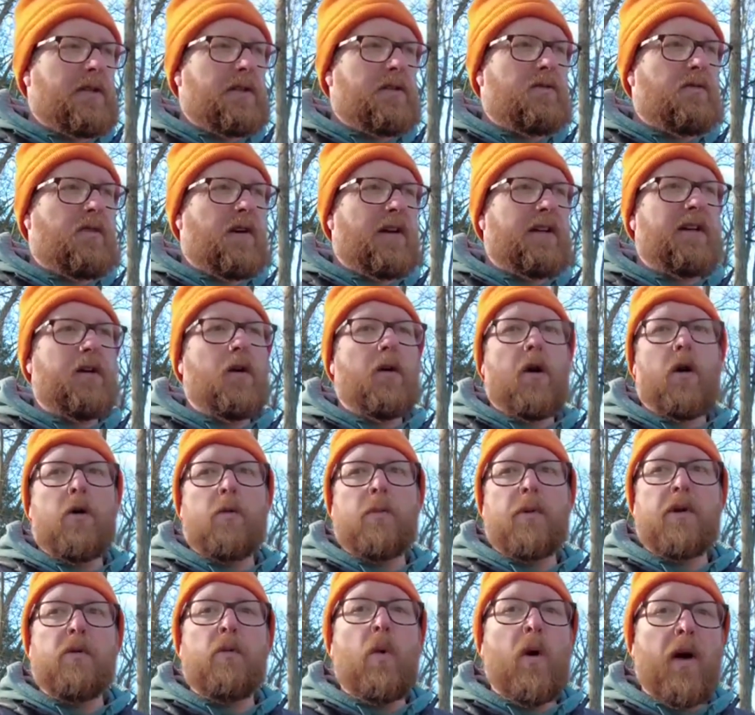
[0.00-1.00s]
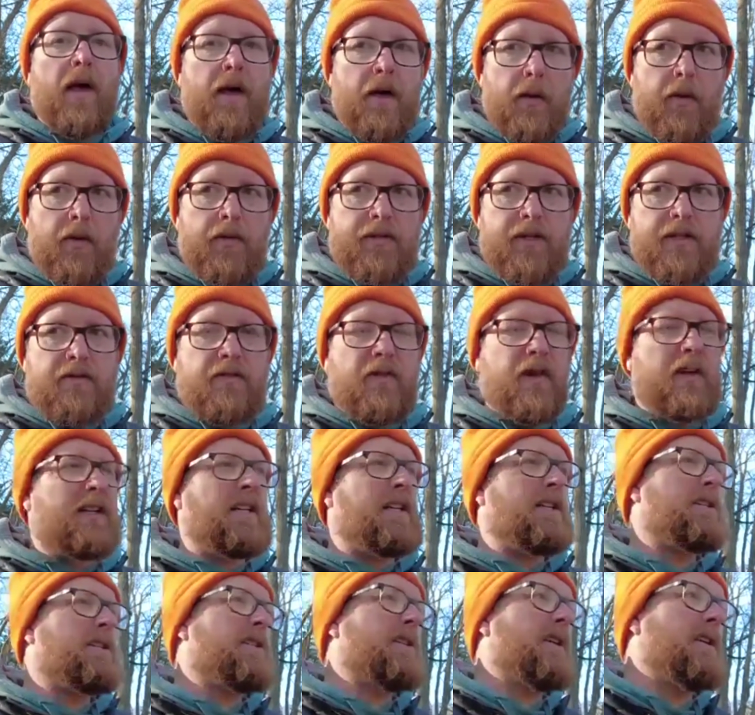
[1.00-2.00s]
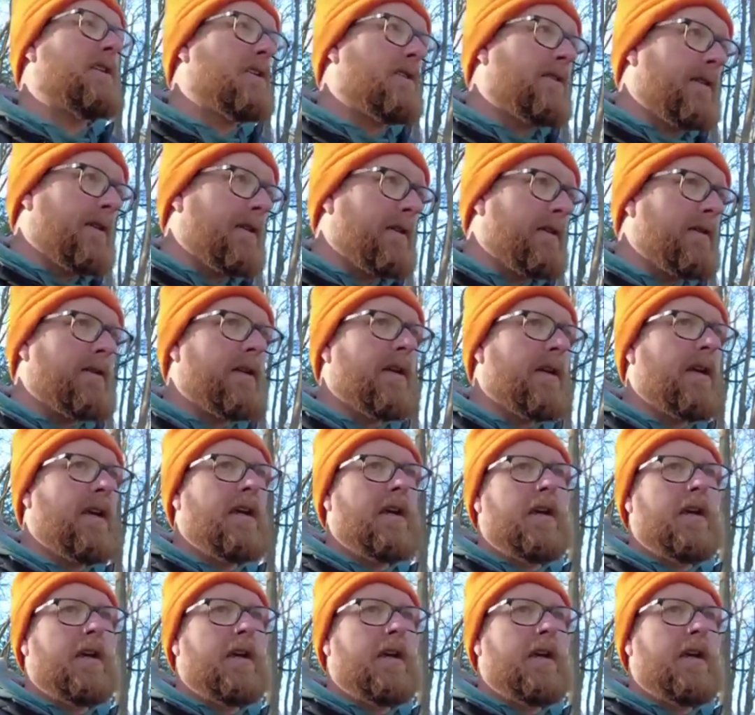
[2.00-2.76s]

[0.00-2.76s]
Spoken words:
it's finding open wells, it's finding cisterns,